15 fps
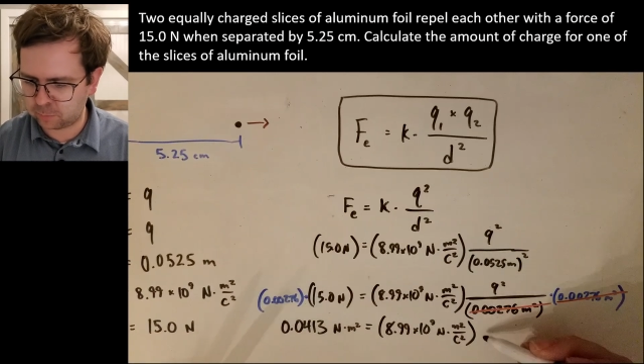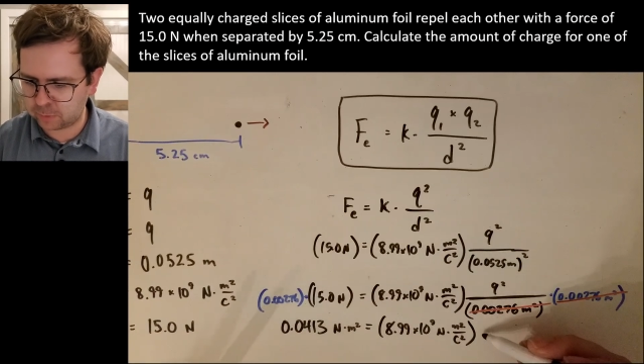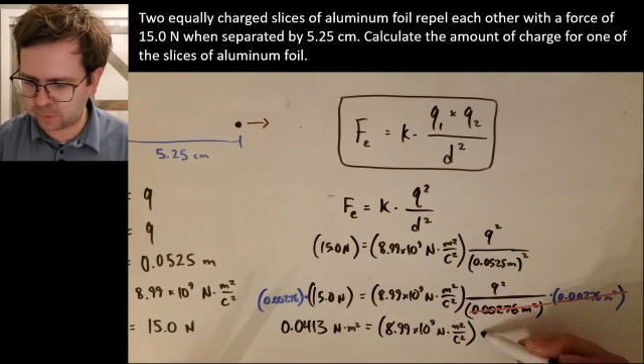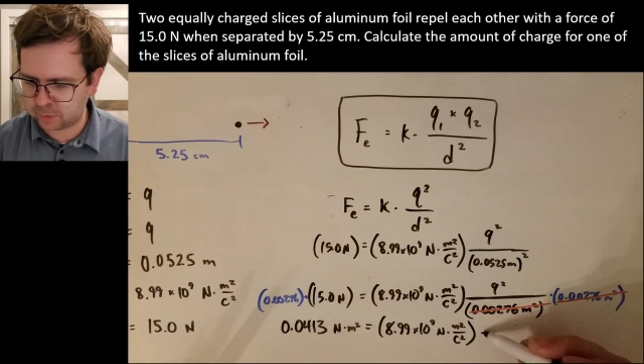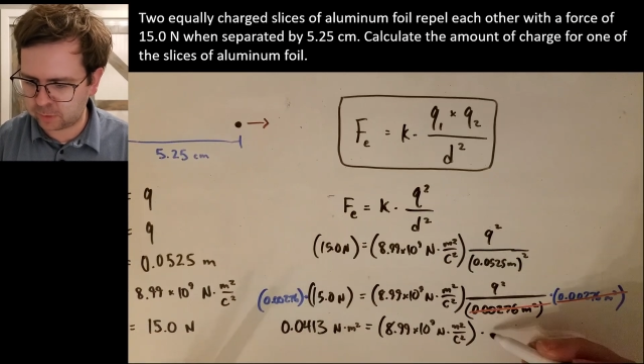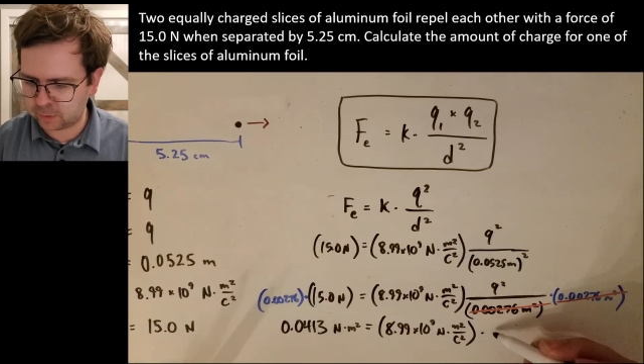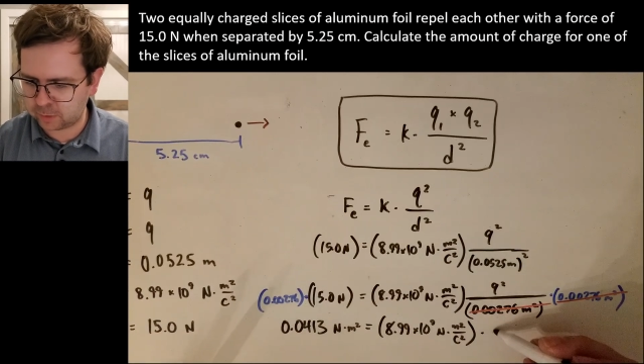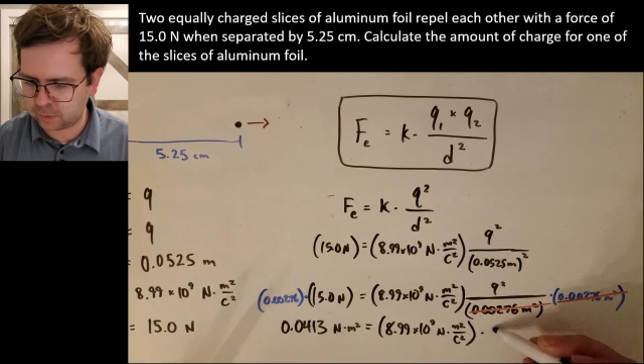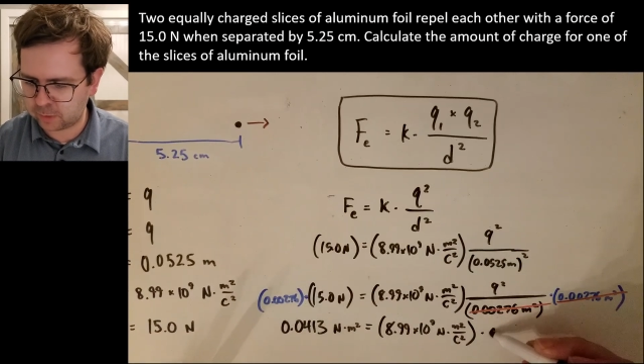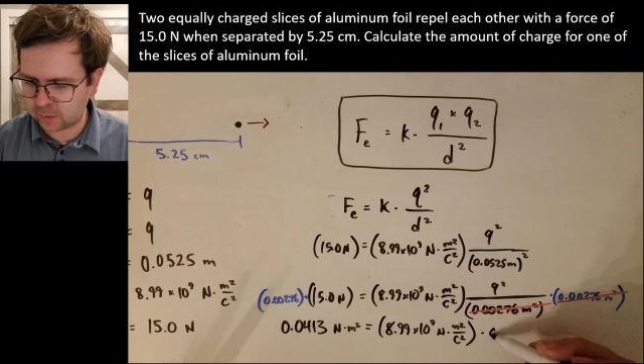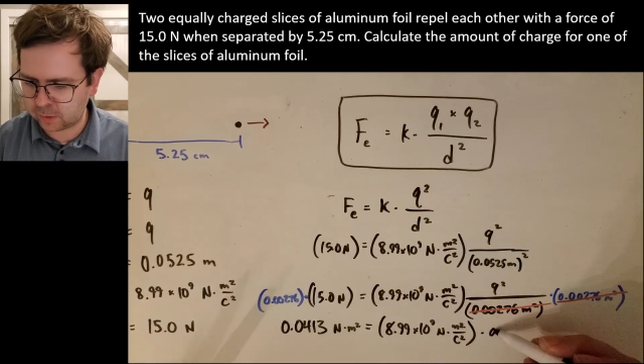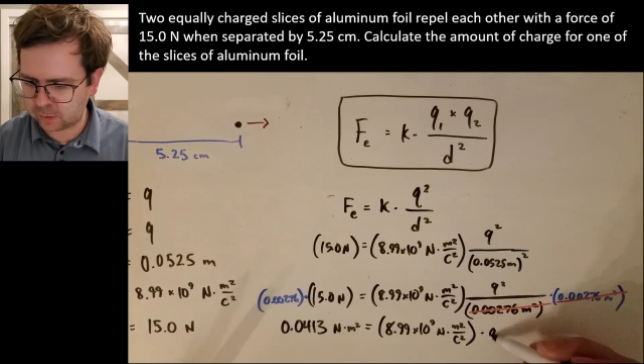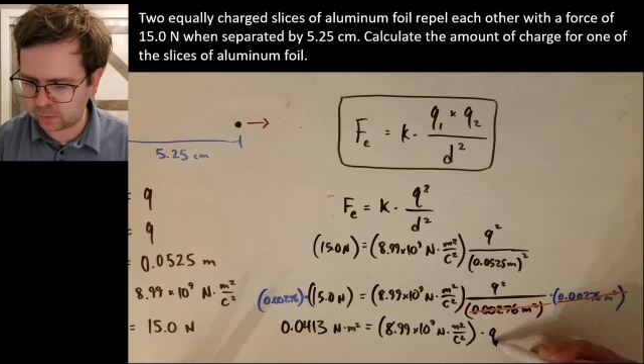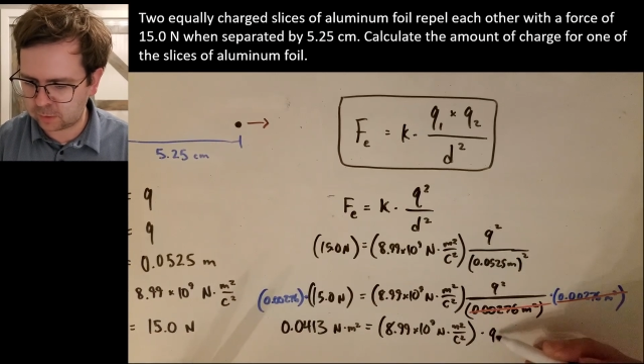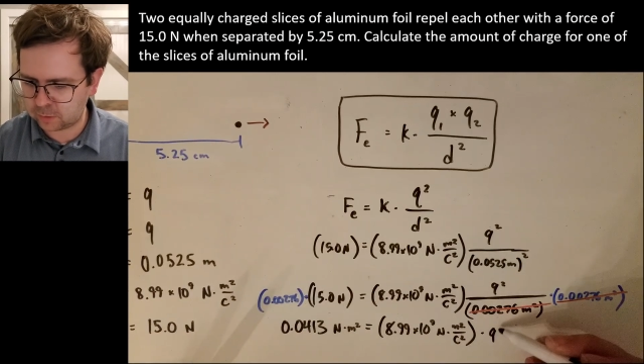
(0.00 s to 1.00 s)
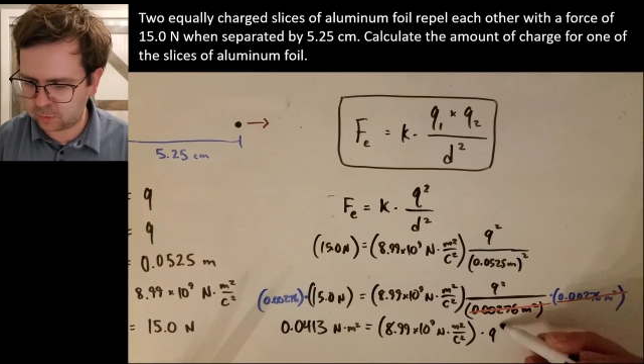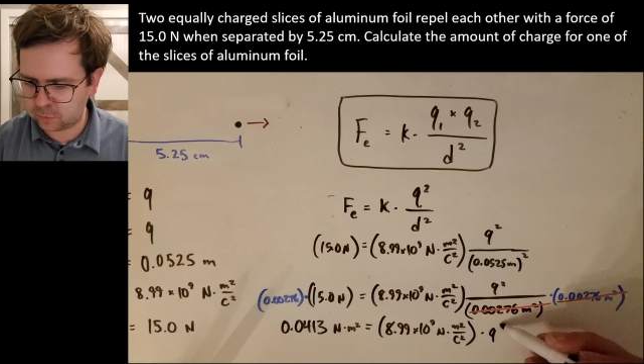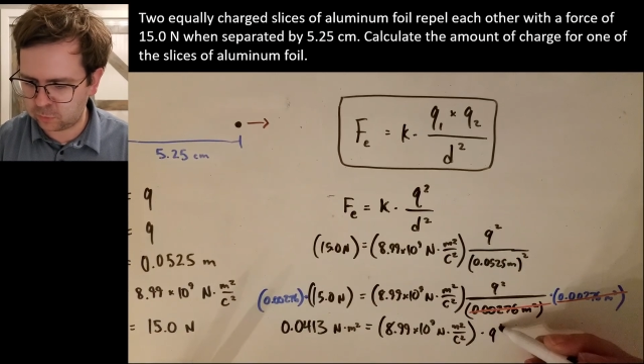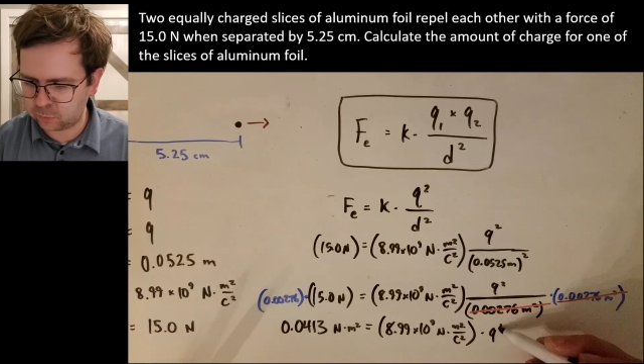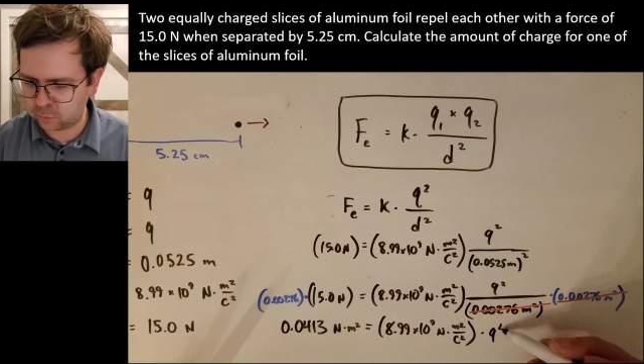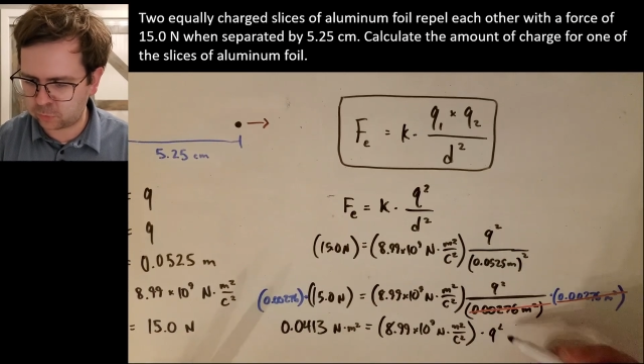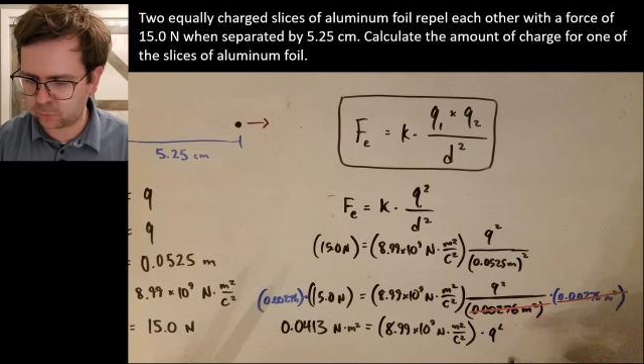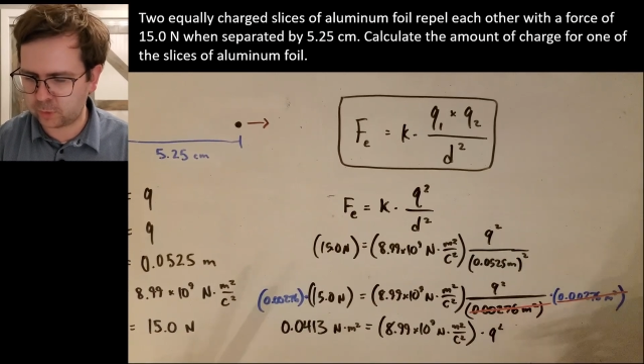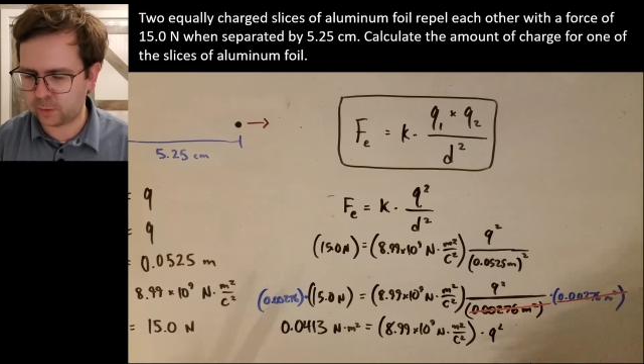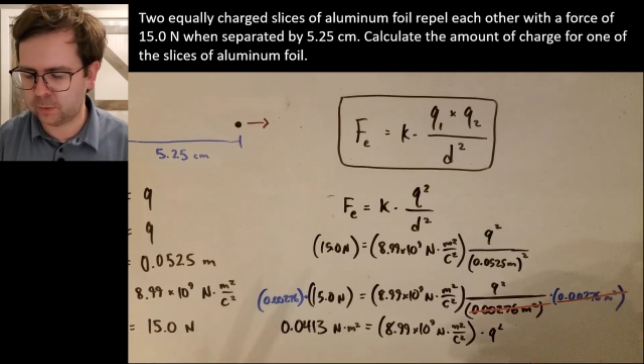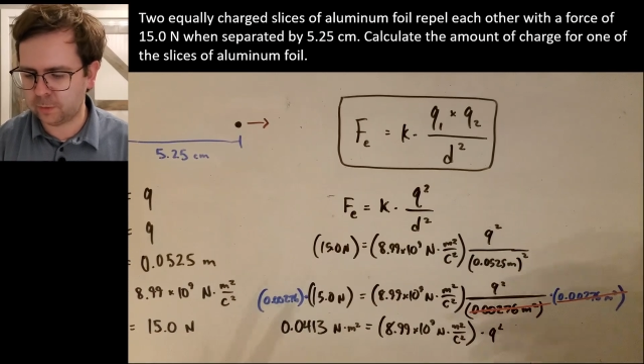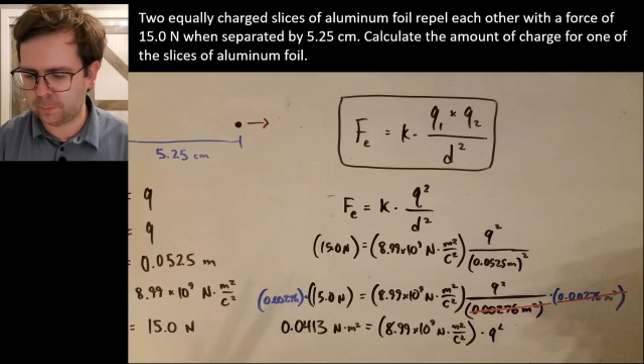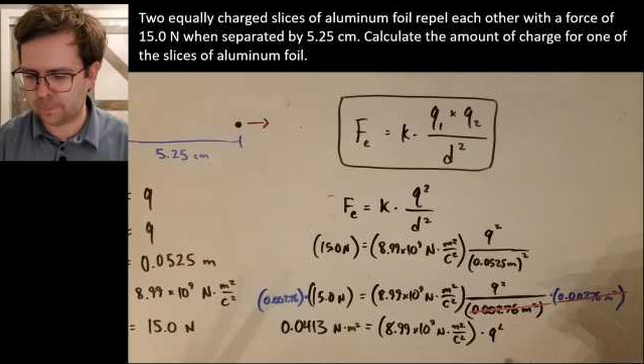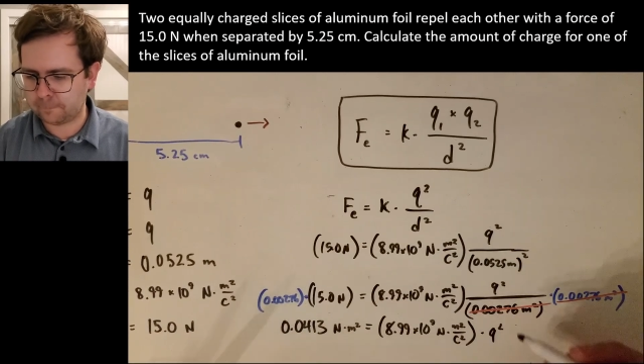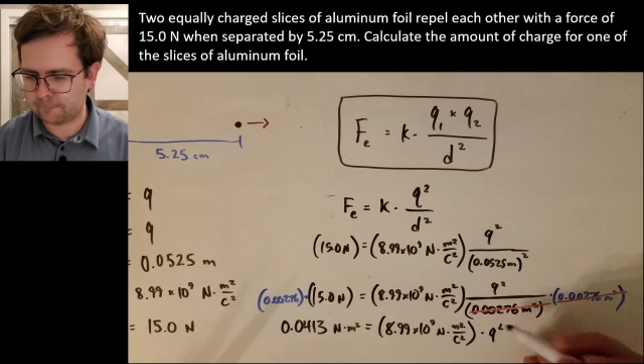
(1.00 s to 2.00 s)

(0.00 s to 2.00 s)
by Q squared.